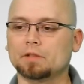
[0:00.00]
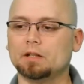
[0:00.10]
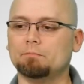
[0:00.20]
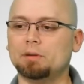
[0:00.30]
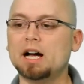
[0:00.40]

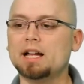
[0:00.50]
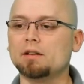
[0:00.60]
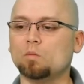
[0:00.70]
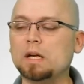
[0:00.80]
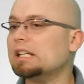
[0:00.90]

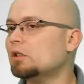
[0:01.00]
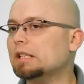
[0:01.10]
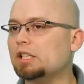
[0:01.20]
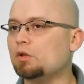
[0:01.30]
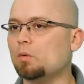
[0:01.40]
But we can
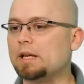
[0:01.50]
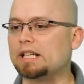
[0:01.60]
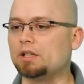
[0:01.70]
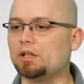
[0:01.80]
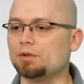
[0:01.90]
only do what we
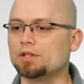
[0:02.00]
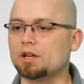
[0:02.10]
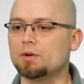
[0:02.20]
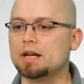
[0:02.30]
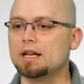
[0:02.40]
can do.
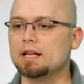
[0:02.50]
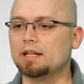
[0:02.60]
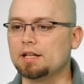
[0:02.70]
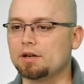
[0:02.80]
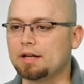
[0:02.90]
So,
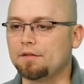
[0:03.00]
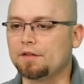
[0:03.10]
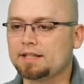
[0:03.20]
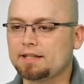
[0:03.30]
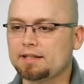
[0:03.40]
you know, if
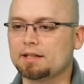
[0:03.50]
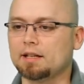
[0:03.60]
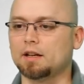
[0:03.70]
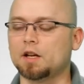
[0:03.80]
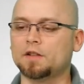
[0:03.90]
it's
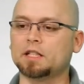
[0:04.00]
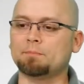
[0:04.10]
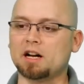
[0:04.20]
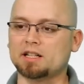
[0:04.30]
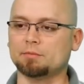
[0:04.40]
a
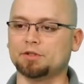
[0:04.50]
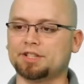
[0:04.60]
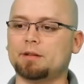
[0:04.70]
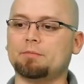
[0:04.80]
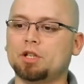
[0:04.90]
possible
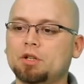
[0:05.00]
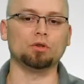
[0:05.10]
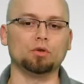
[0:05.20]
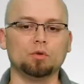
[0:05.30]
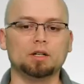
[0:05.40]

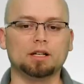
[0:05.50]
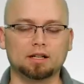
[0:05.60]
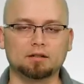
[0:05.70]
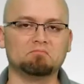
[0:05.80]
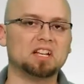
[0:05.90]
sub-2,
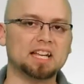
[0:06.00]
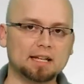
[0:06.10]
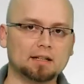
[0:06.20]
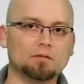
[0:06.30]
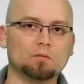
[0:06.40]

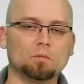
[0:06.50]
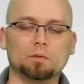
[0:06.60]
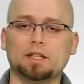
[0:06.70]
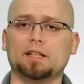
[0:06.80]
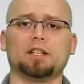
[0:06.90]
again,
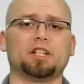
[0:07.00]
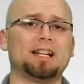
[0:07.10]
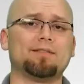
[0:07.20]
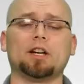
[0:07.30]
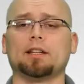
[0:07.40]
does she
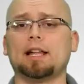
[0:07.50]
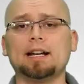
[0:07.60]
have an online